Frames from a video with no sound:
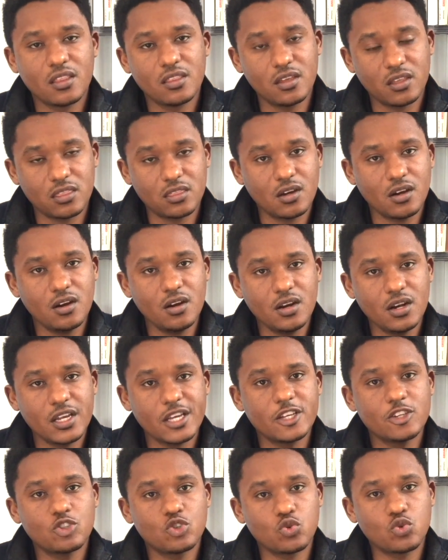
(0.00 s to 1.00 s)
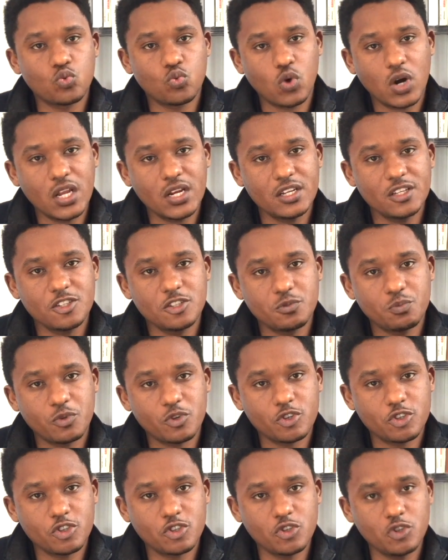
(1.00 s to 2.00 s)
The third is Rwanda's
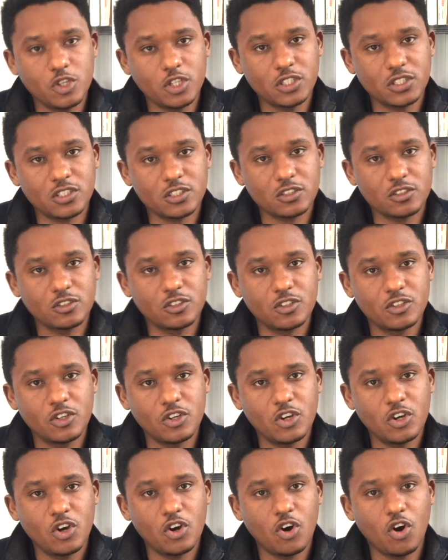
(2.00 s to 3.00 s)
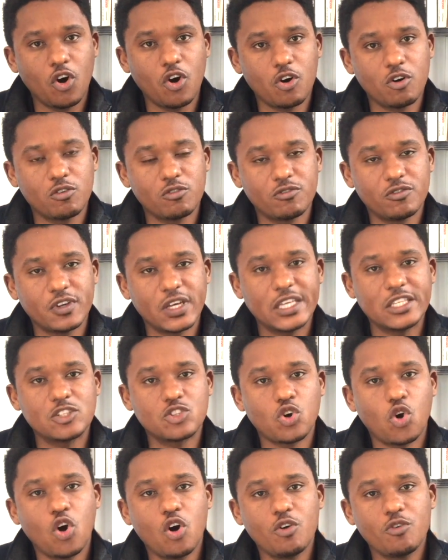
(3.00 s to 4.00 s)
pursuit of
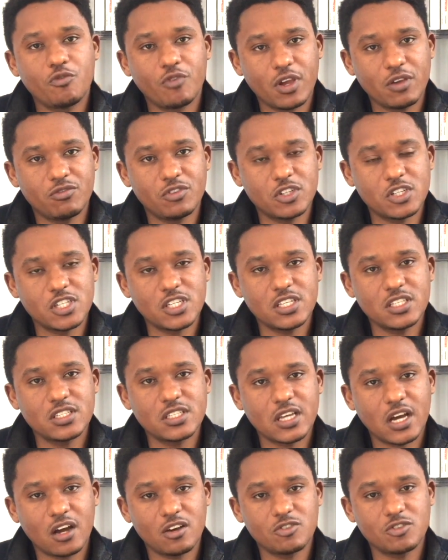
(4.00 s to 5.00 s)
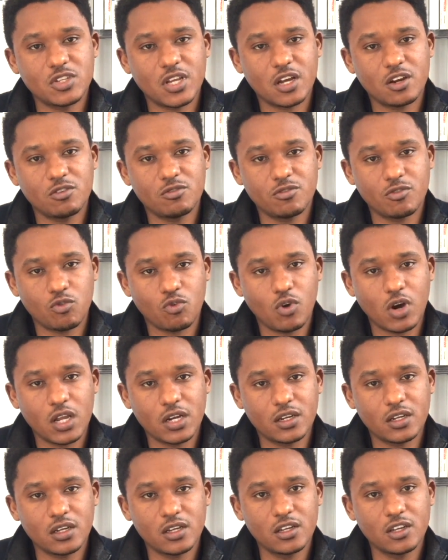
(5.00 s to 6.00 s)
its own refugees outside of
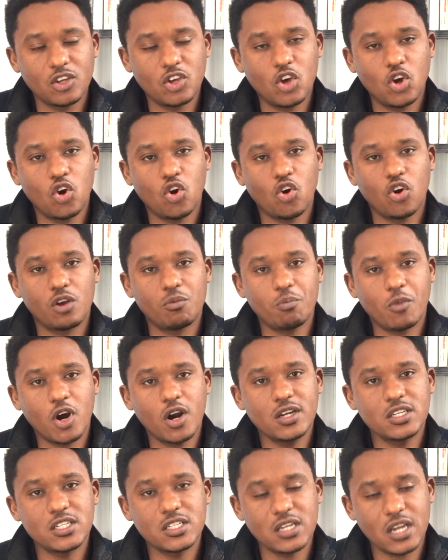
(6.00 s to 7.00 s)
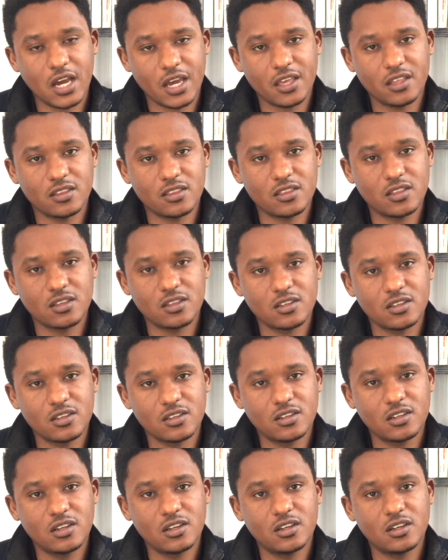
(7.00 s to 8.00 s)
Rwanda. On March 9th,
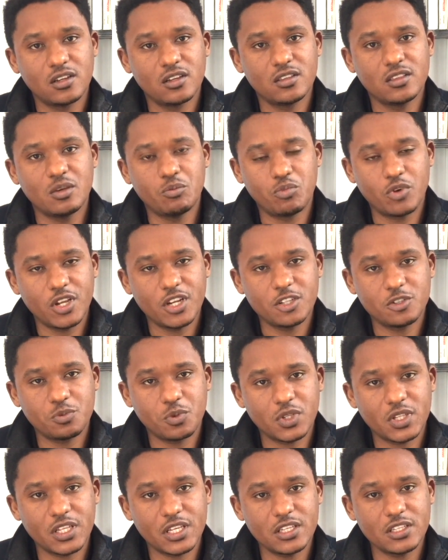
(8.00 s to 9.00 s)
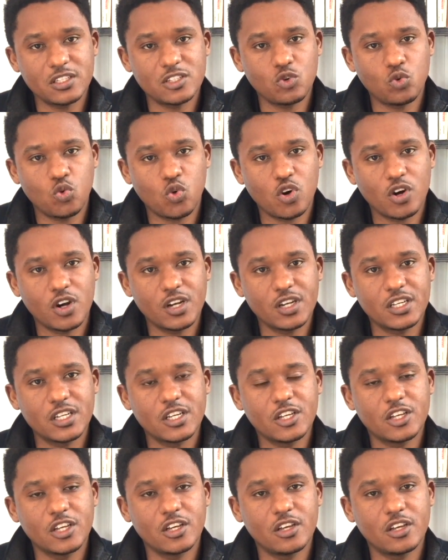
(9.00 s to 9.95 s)
the British police warned